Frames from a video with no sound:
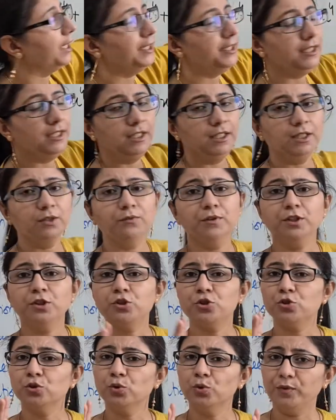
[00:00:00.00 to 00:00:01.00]
are dealing
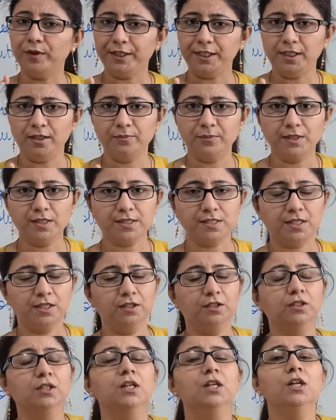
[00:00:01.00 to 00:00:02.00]
with two variables
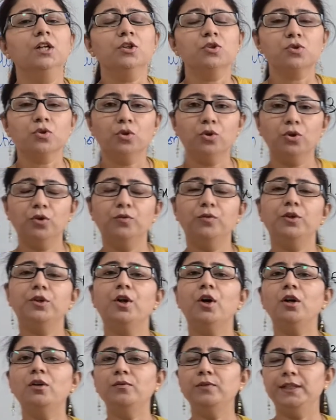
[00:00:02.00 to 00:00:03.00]
here. So
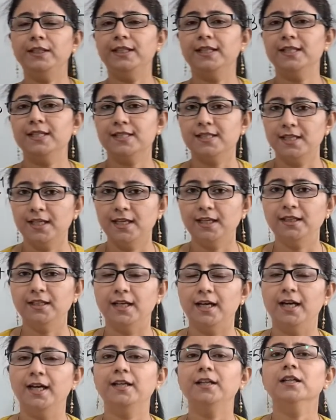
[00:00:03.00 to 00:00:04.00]
overall we can say
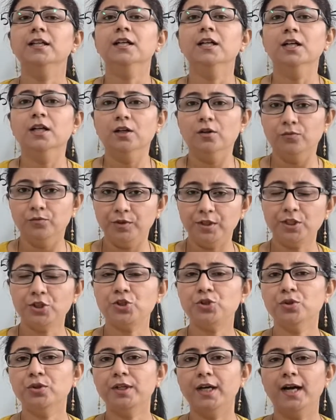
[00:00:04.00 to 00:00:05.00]
that we
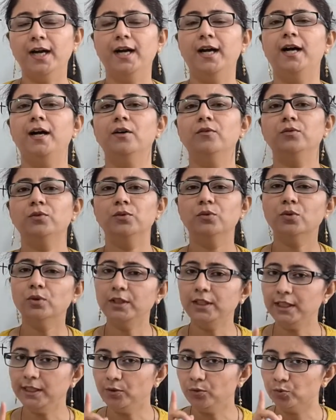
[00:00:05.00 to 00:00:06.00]
should have
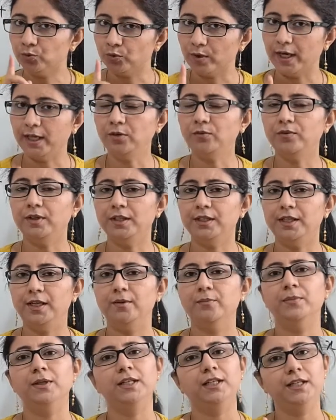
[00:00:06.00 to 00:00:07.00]
only one
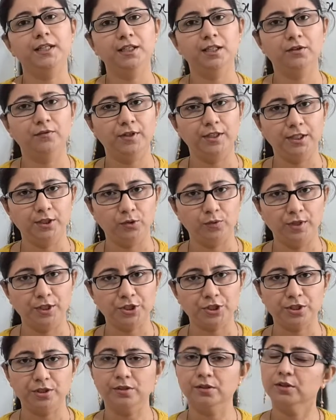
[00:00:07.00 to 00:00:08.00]
variable in our
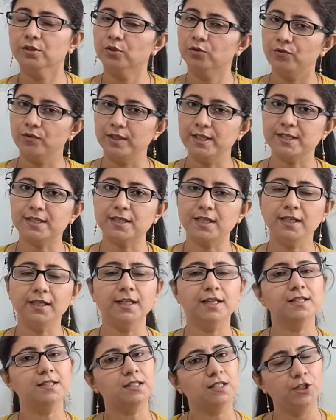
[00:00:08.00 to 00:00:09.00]
equation. First thing
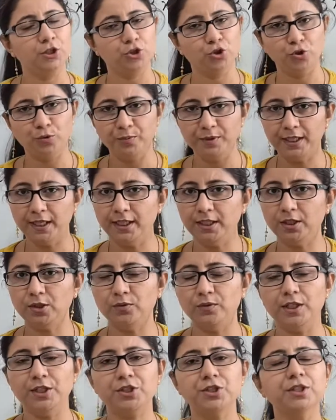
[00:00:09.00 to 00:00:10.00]
is it should be an
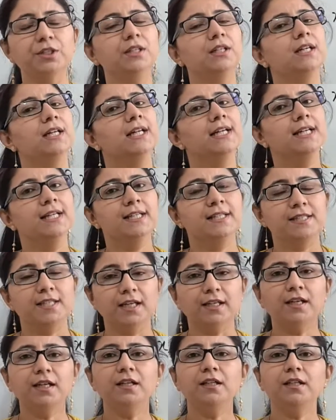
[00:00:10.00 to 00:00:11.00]
equation.
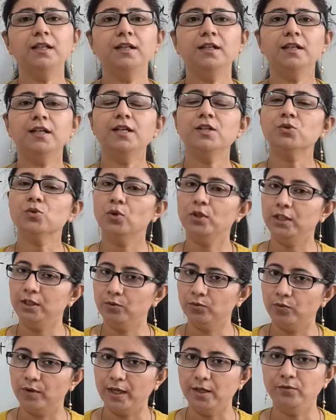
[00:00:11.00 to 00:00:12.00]
Second thing is
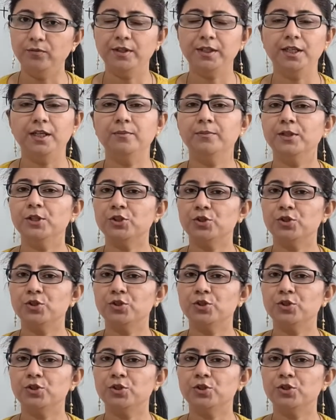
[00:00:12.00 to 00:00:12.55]
only one variable